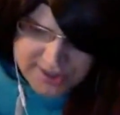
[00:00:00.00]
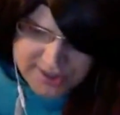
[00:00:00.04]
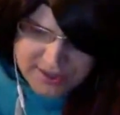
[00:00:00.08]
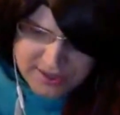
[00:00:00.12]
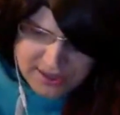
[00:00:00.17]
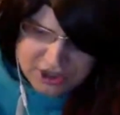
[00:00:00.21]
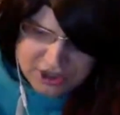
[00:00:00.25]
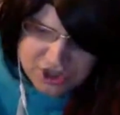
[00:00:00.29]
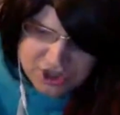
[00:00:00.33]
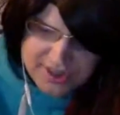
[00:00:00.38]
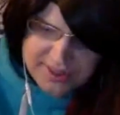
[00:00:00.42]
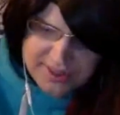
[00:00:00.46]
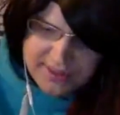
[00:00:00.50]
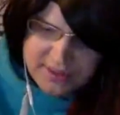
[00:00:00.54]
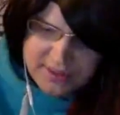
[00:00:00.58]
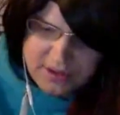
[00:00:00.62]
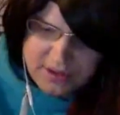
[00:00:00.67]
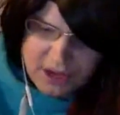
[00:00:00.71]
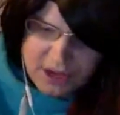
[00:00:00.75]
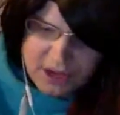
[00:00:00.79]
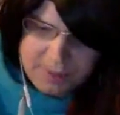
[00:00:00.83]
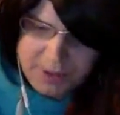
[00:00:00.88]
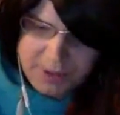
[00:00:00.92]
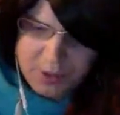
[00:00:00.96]
touch this
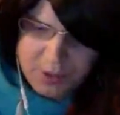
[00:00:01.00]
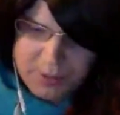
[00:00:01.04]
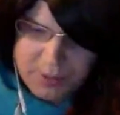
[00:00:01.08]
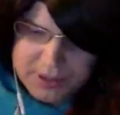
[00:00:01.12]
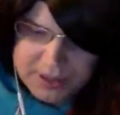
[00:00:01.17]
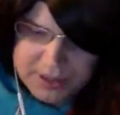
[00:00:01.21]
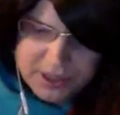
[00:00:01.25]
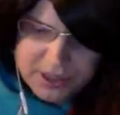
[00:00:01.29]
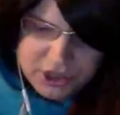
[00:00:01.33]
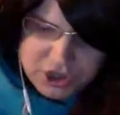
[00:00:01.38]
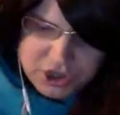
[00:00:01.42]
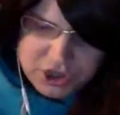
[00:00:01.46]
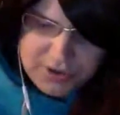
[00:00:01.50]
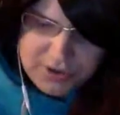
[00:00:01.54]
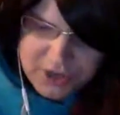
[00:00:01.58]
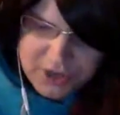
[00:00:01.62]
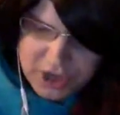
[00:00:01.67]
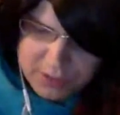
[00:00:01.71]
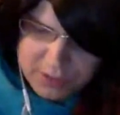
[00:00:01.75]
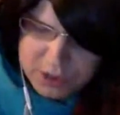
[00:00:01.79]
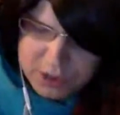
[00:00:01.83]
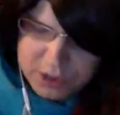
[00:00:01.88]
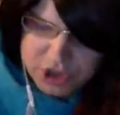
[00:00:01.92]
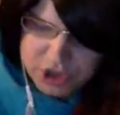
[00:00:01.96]
topic quickly. During the
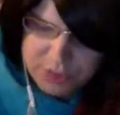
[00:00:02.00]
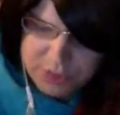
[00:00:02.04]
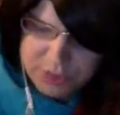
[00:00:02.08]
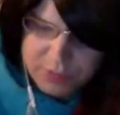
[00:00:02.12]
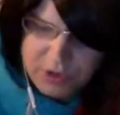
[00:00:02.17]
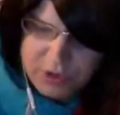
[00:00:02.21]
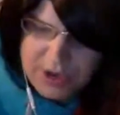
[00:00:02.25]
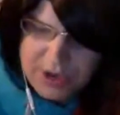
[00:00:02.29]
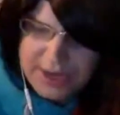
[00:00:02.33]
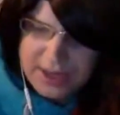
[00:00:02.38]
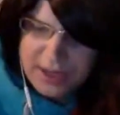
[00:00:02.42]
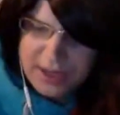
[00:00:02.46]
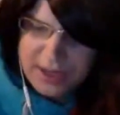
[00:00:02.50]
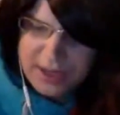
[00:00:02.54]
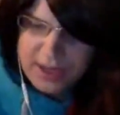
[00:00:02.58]
commercial break,